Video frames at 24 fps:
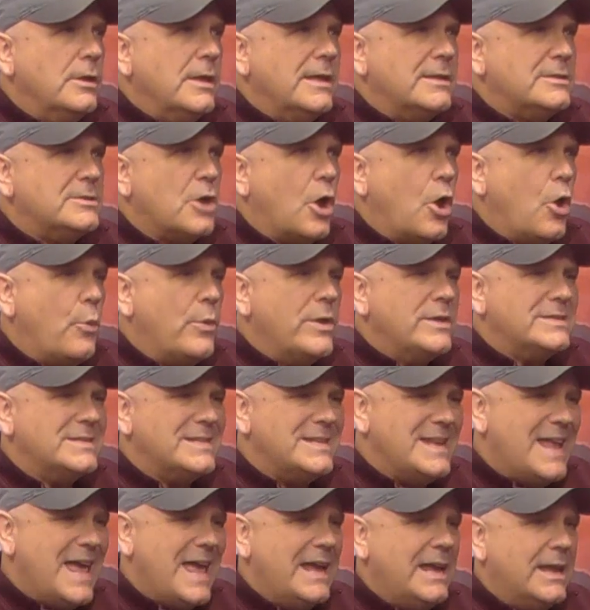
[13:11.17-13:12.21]
it's
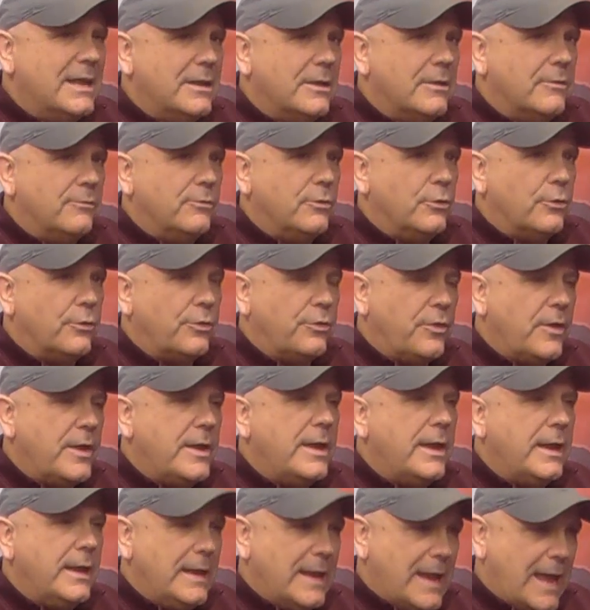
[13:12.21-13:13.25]
always negative. You're
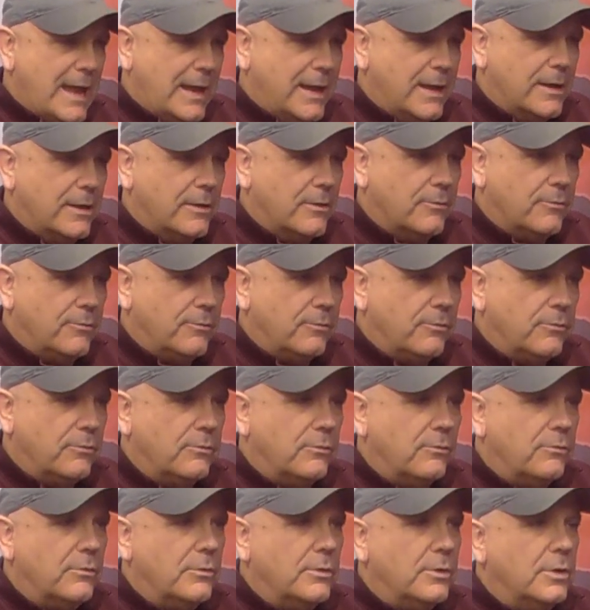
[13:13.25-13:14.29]
thinking negative.
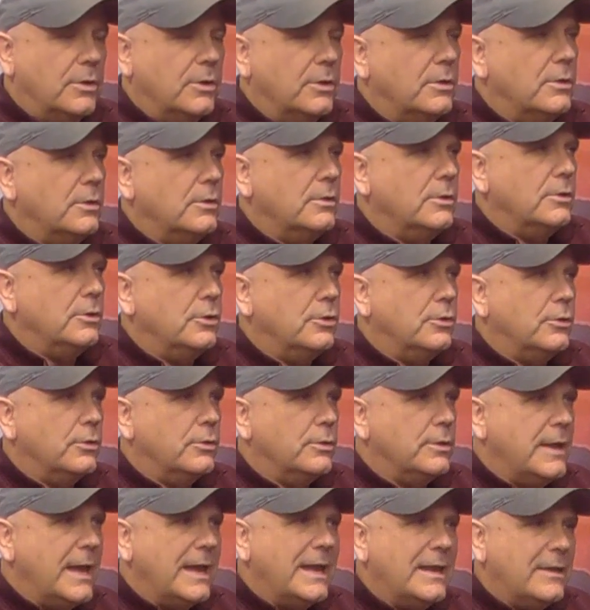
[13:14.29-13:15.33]
You,
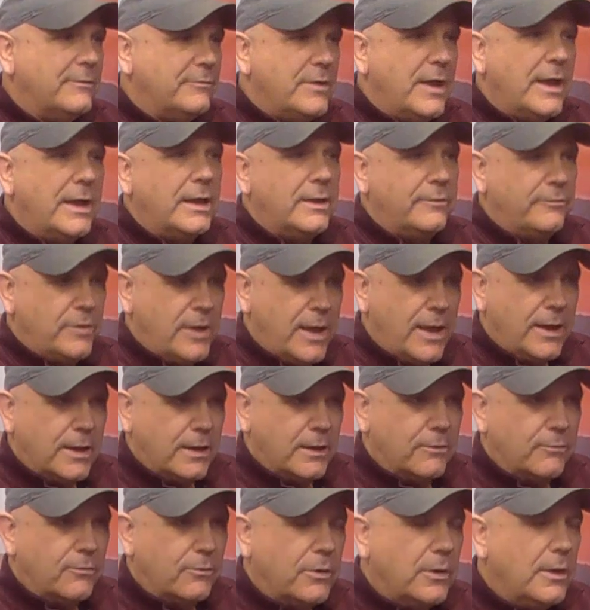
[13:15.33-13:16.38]
you're negative, negative,
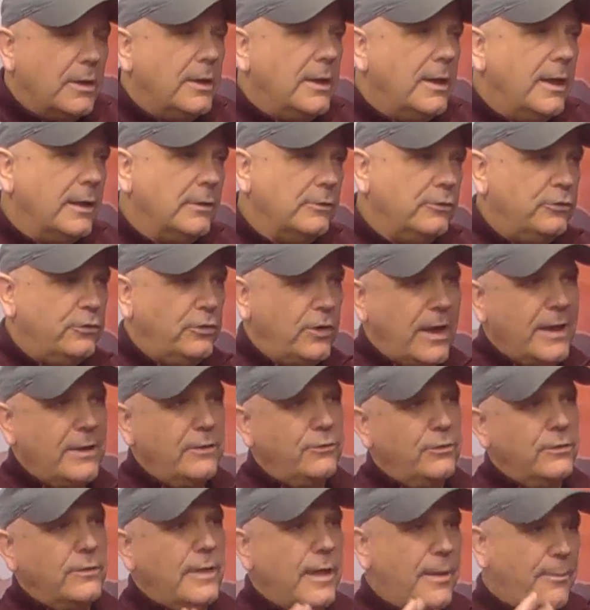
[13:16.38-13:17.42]
negative, and
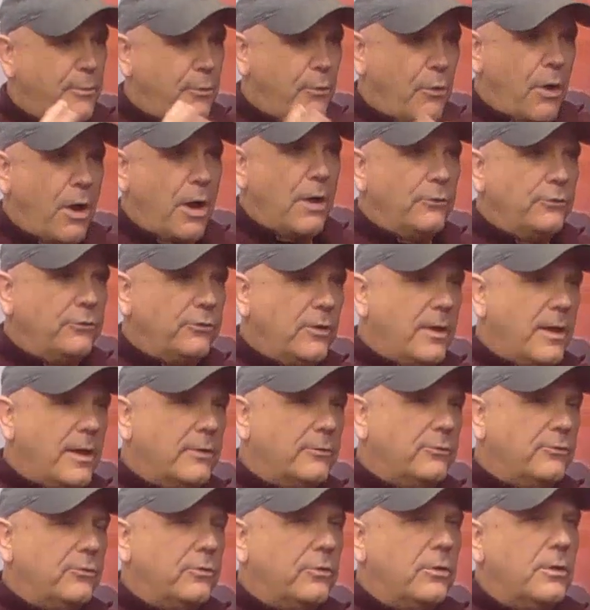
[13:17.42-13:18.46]
changing that
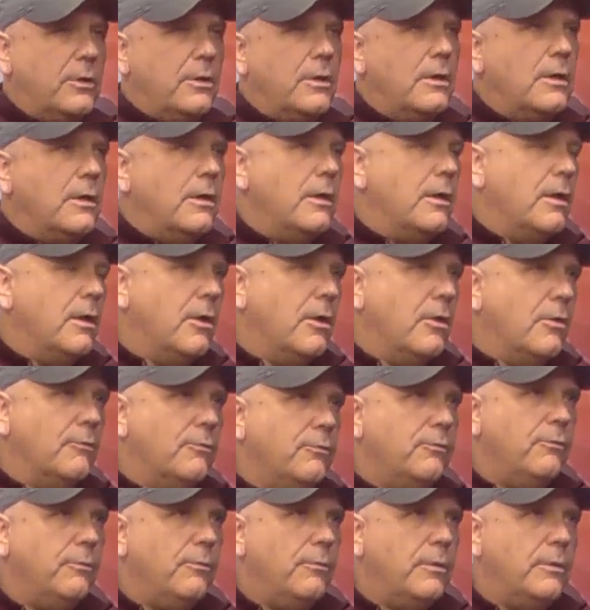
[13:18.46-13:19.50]
process
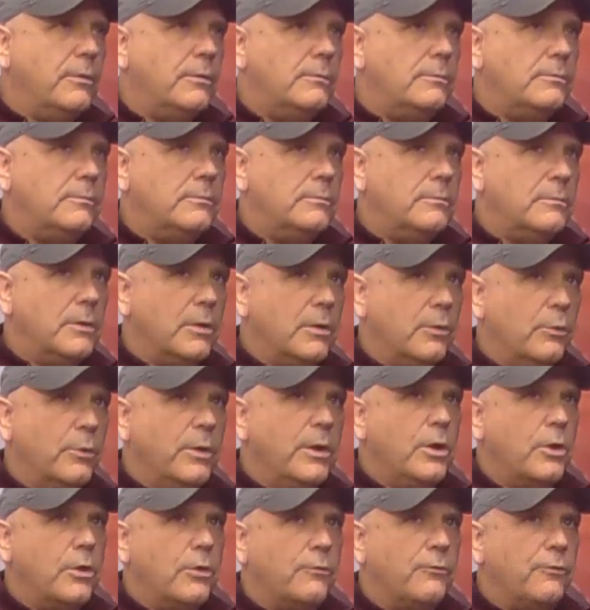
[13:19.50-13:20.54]
of uh,
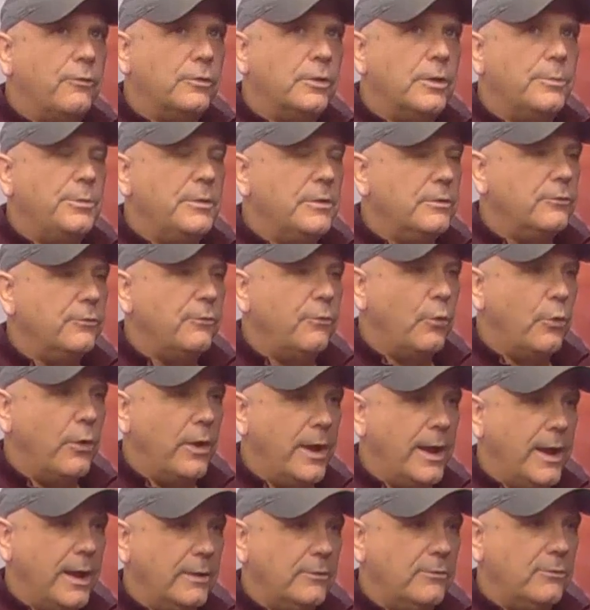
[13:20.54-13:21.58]
we go to Philippians
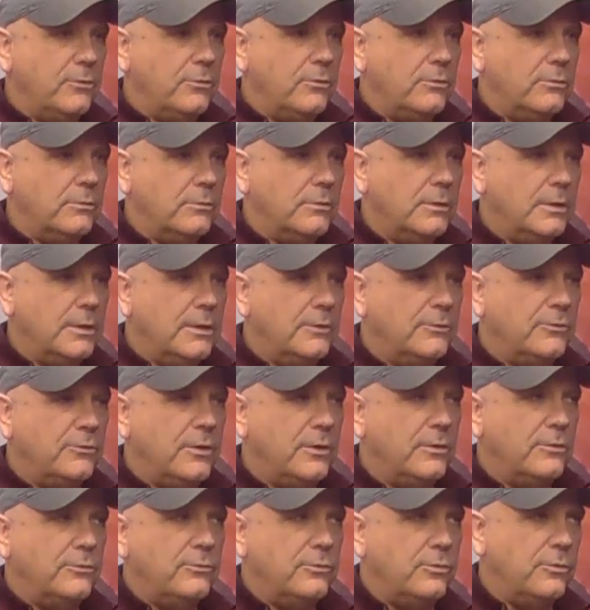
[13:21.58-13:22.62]
four eight, and it
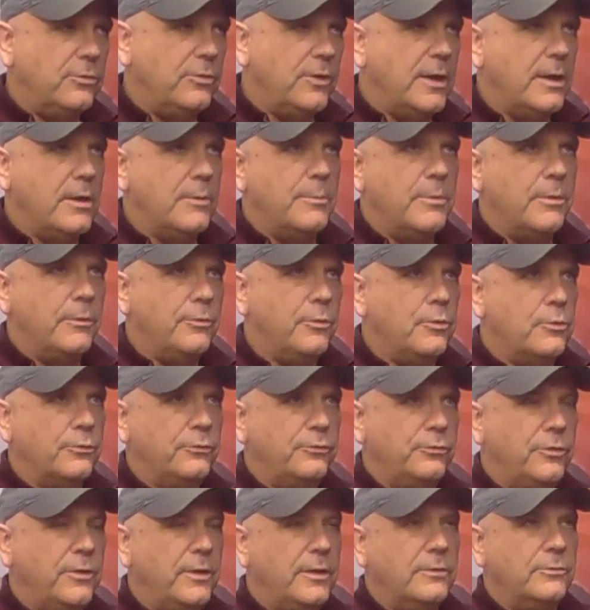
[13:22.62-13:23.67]
says, "Think about
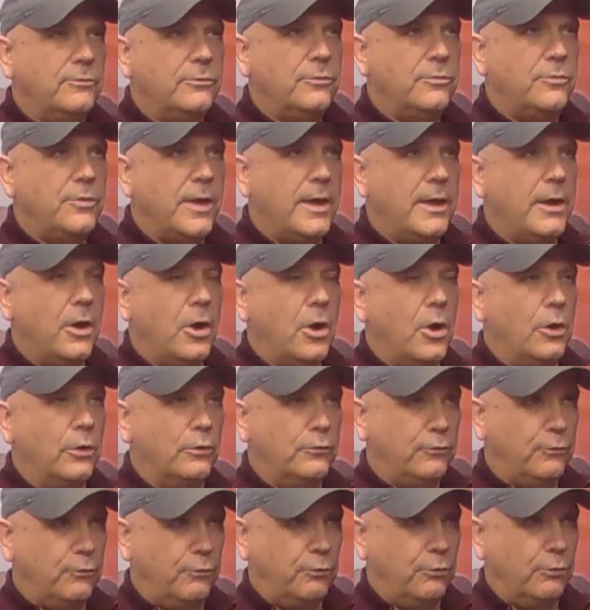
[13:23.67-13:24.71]
those things that
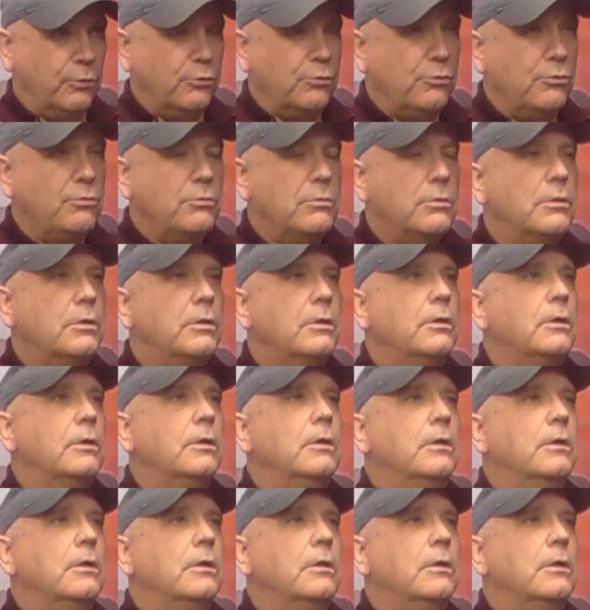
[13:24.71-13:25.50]
are true,